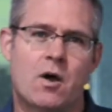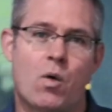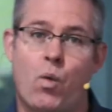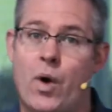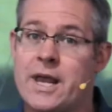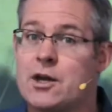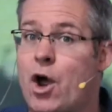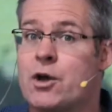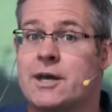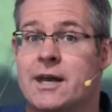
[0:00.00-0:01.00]
we
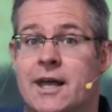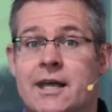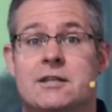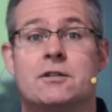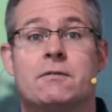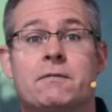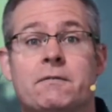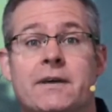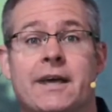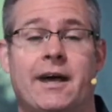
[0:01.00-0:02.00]
don't need to
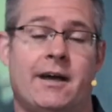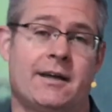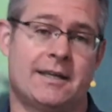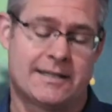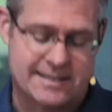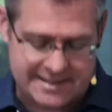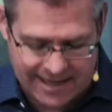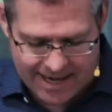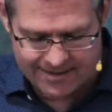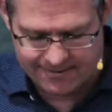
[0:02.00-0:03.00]
fear
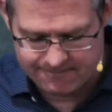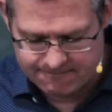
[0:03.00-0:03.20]
Satan.